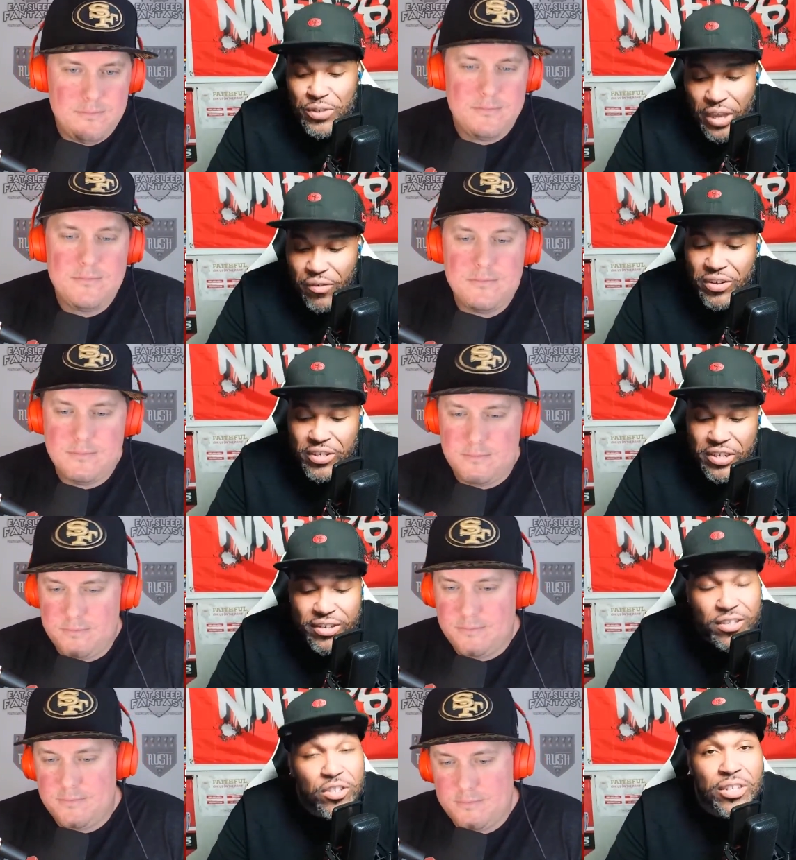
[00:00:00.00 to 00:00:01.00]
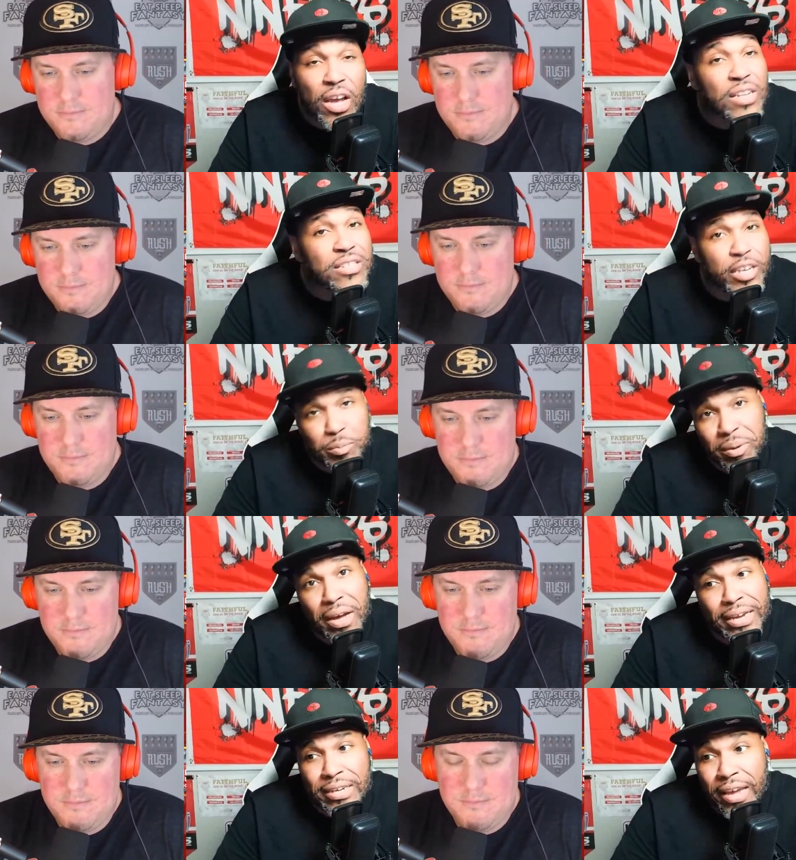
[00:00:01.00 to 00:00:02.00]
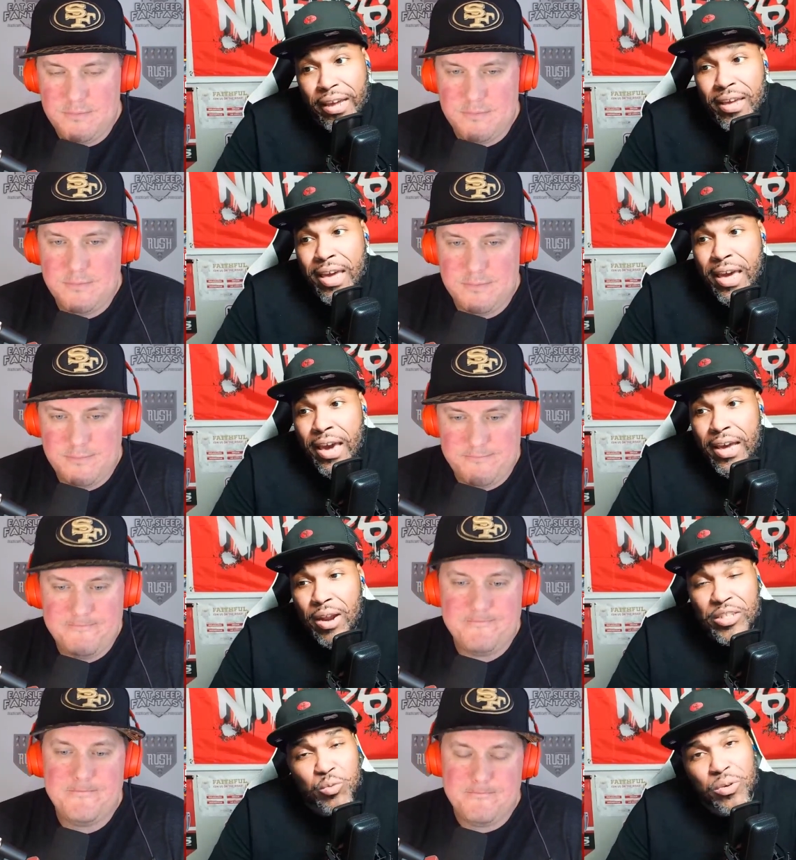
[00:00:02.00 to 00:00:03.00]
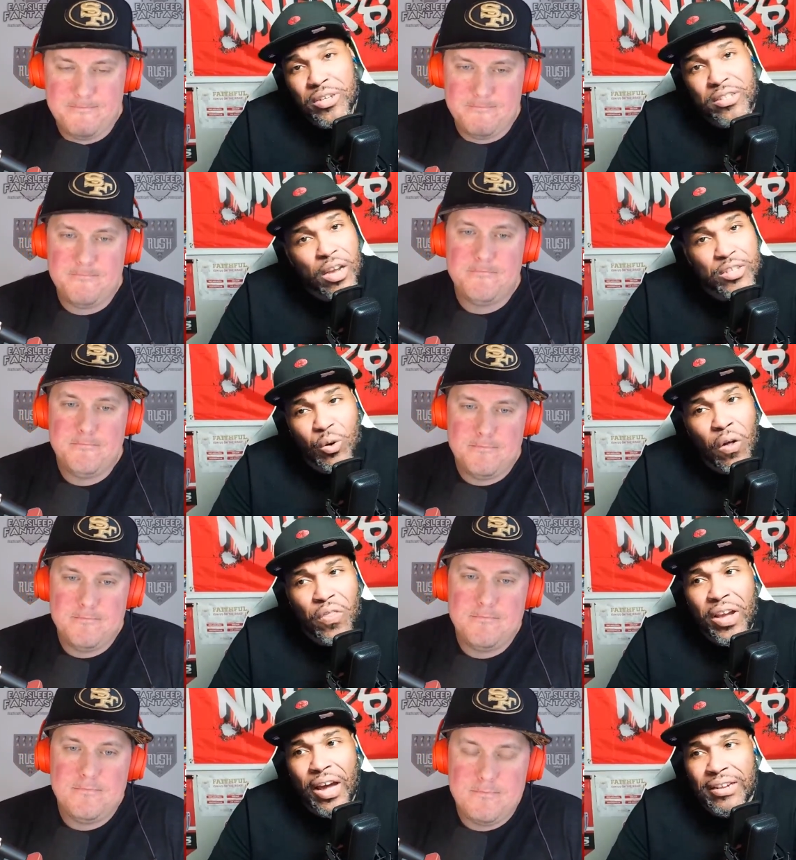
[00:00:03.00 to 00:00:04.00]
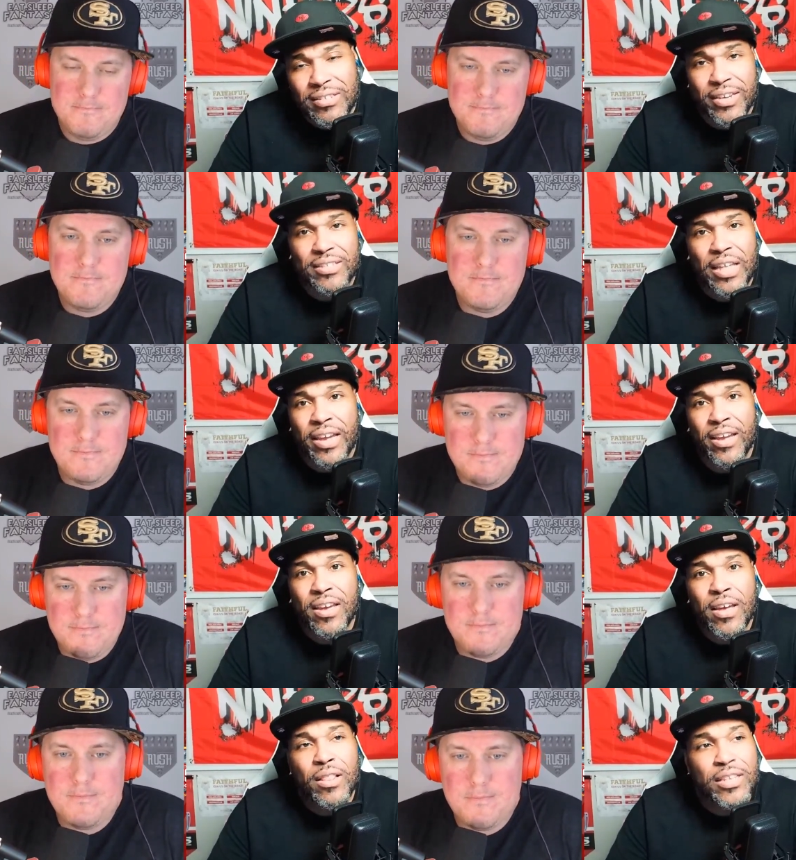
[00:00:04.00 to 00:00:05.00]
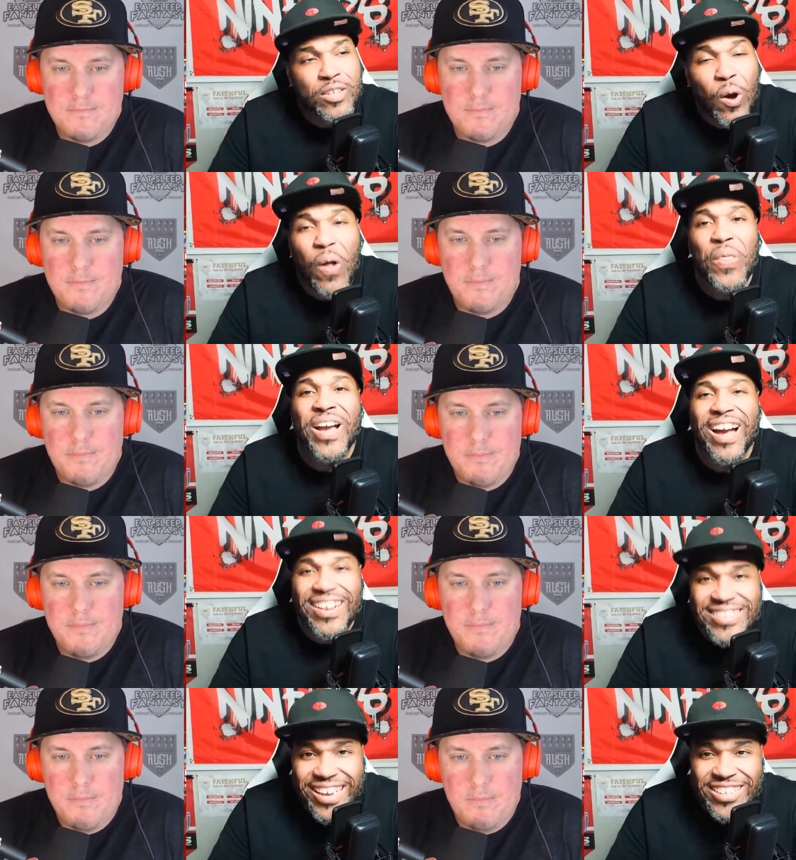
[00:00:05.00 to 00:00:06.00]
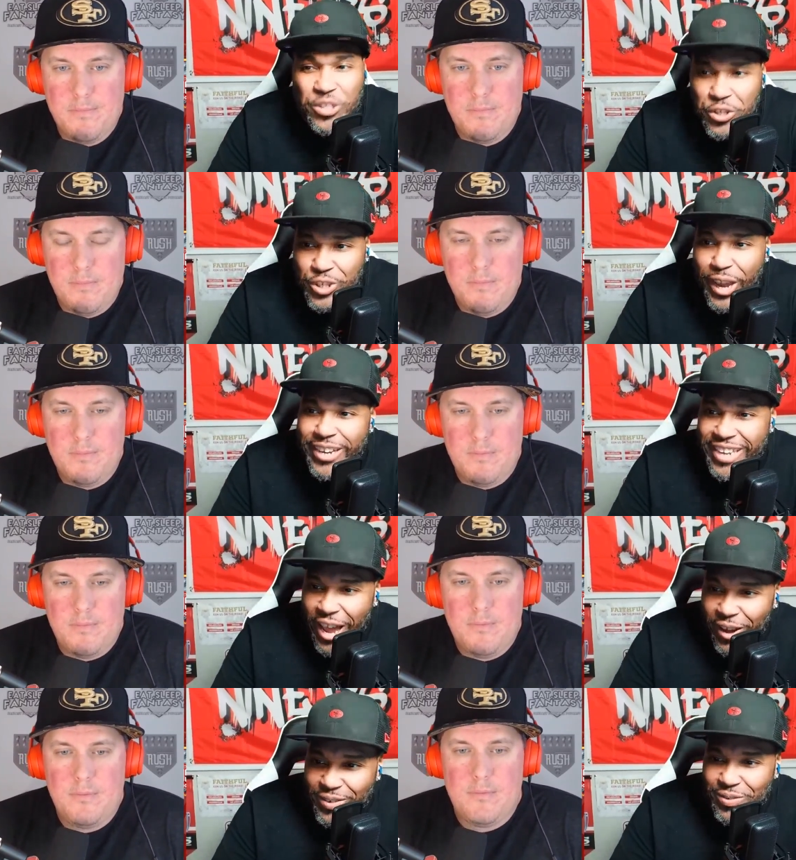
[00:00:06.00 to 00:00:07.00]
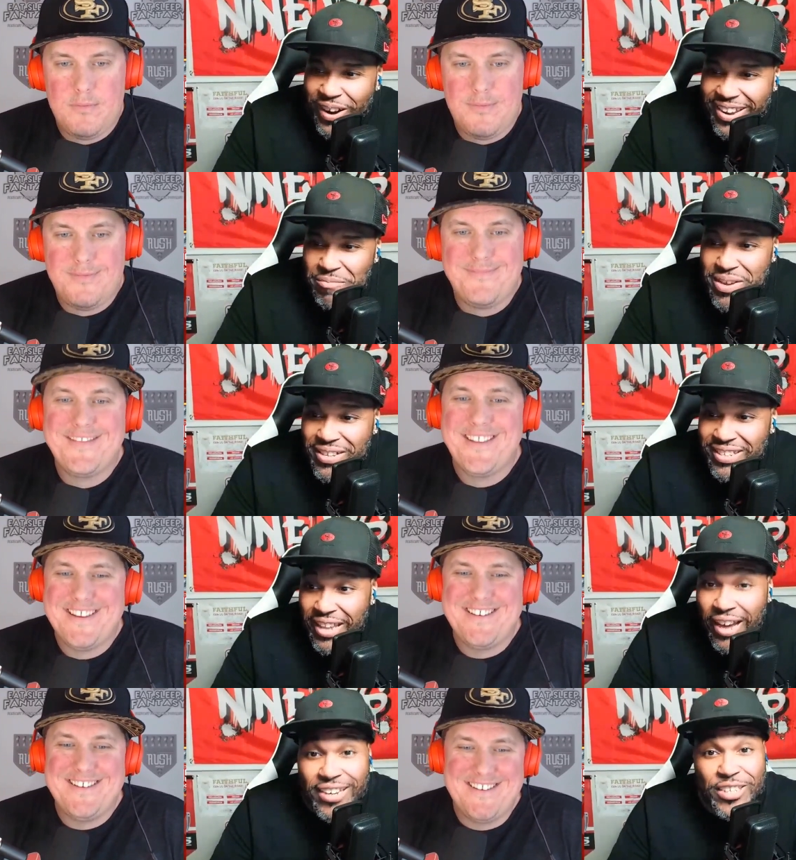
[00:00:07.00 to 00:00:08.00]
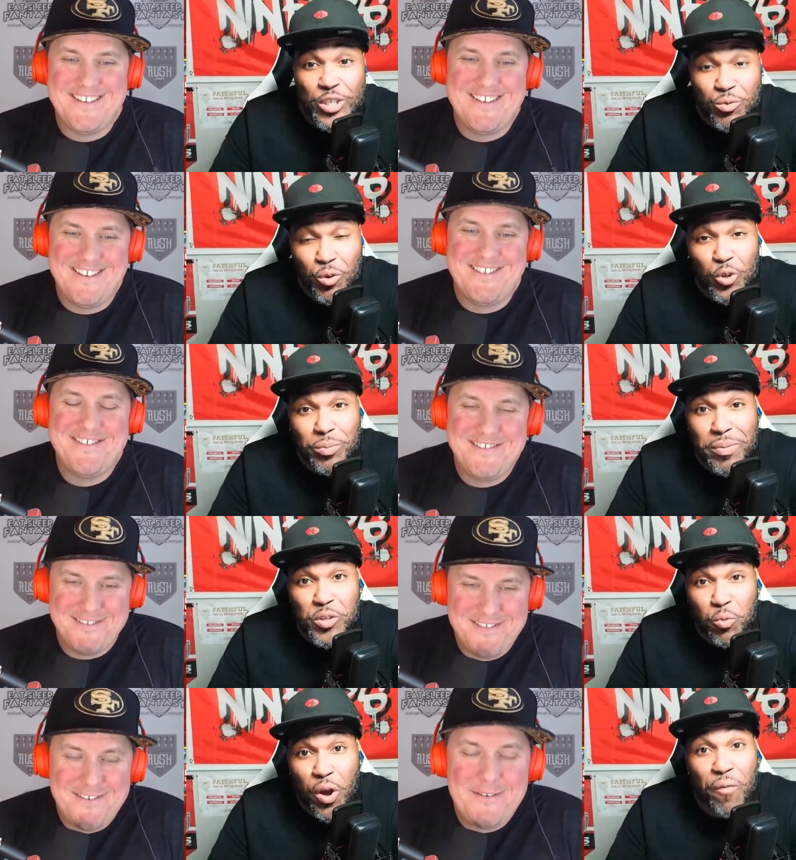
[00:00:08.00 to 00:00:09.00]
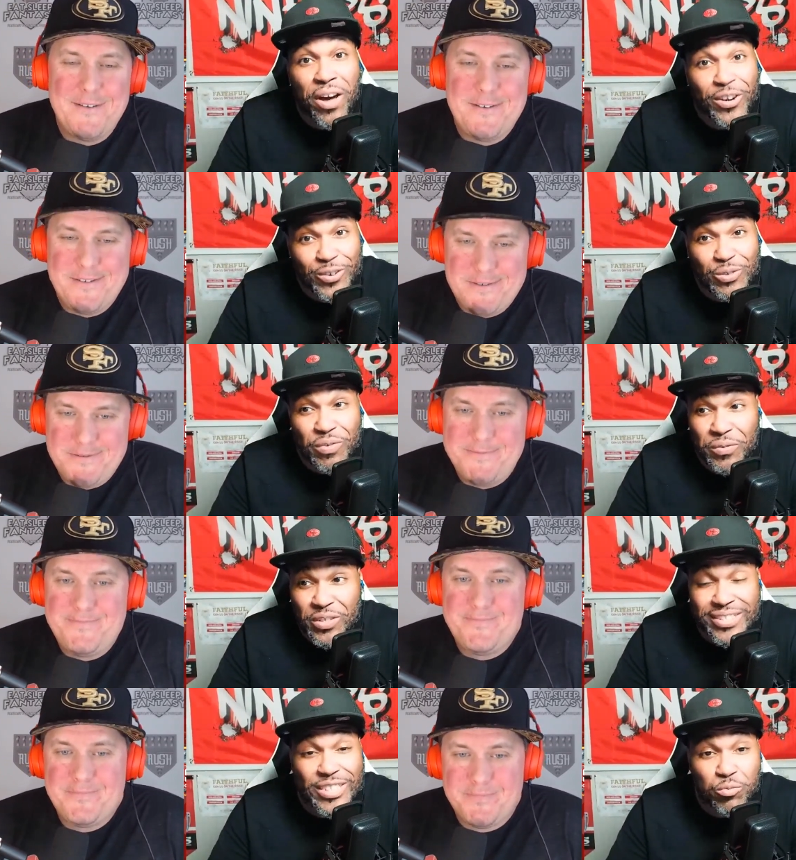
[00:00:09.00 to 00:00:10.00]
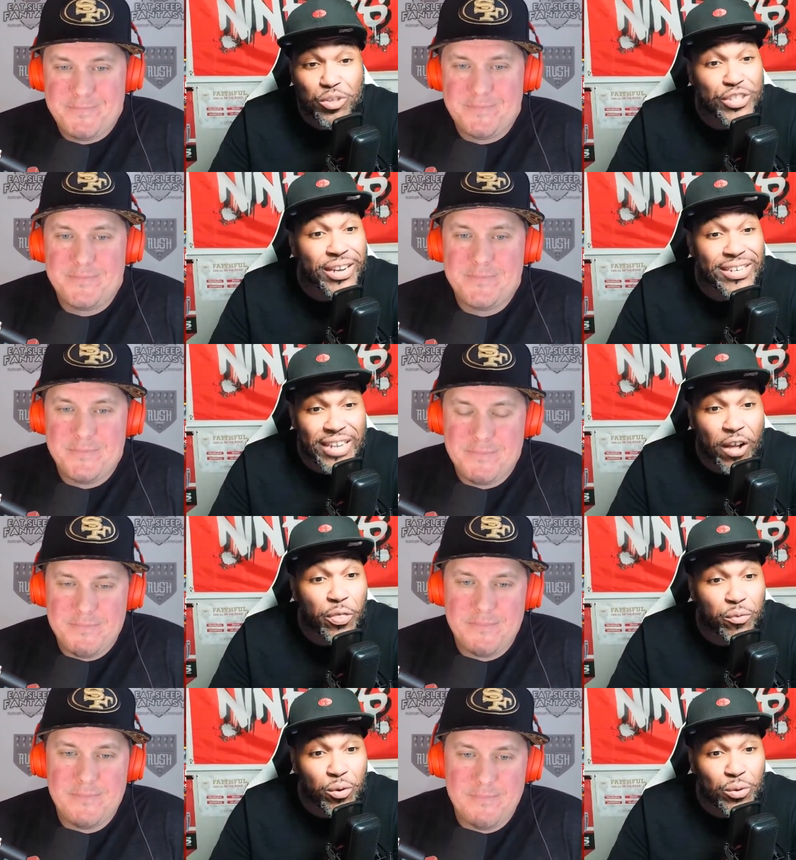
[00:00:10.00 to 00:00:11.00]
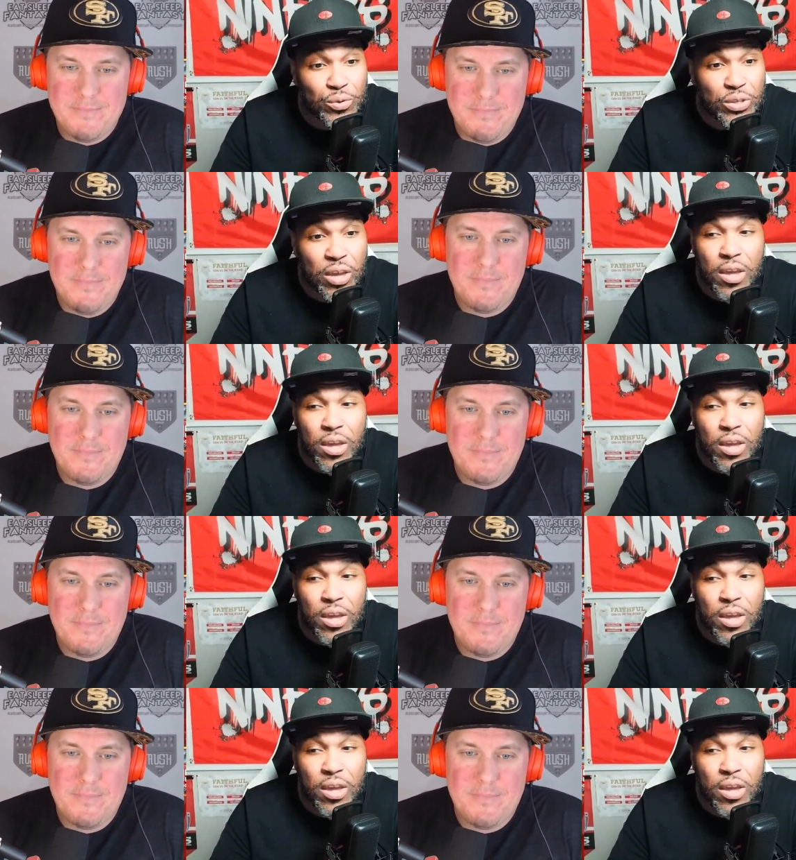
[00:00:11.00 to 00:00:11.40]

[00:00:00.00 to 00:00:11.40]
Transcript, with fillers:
Speaker 1: 17. Now there's context behind that. And I just want to touch on the context. Like, let's call the context the check down, right? Because a lot of these throws, maybe 12 out of those 15s were check down throws.